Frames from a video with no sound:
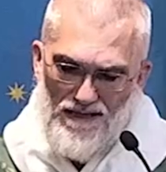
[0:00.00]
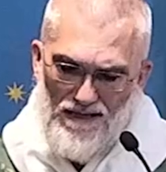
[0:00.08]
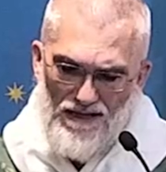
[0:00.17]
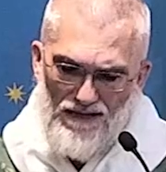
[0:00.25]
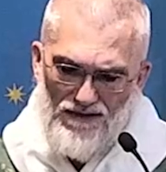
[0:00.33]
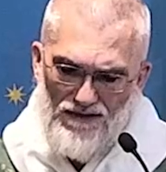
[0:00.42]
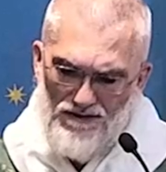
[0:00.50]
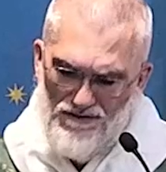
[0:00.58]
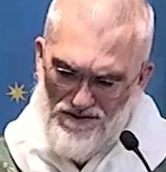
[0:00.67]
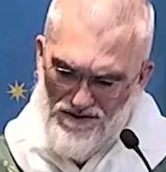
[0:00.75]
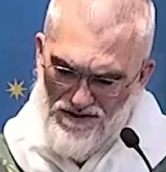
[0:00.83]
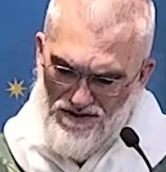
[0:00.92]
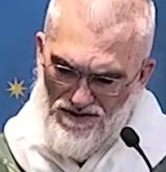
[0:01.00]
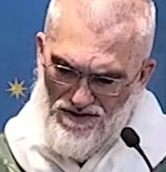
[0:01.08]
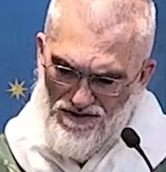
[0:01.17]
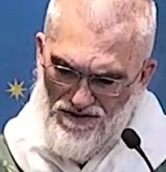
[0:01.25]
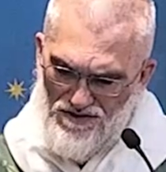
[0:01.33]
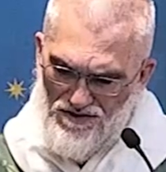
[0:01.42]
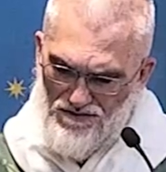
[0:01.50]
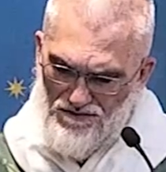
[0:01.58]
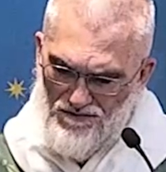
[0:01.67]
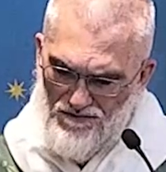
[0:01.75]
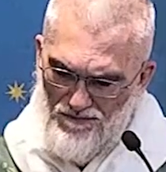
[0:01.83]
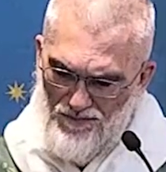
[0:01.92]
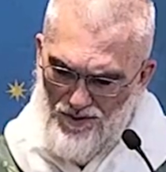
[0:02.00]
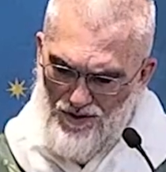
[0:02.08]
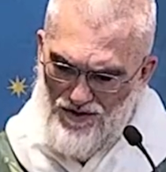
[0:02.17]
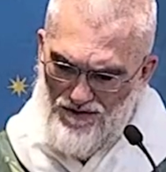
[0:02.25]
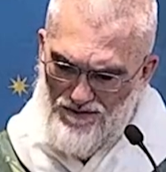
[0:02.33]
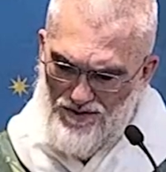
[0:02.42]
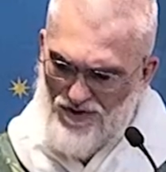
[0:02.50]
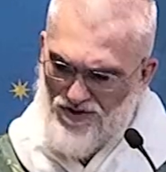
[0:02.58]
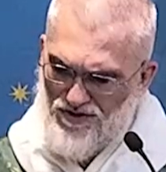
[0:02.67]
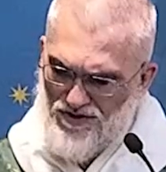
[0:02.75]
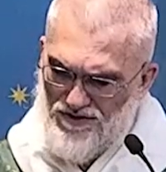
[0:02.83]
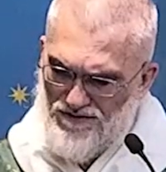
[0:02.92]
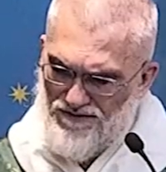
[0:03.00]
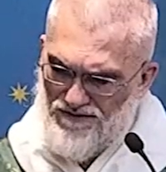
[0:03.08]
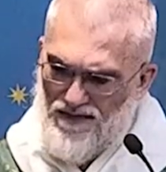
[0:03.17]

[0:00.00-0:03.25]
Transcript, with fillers: And th- this is part and parcel of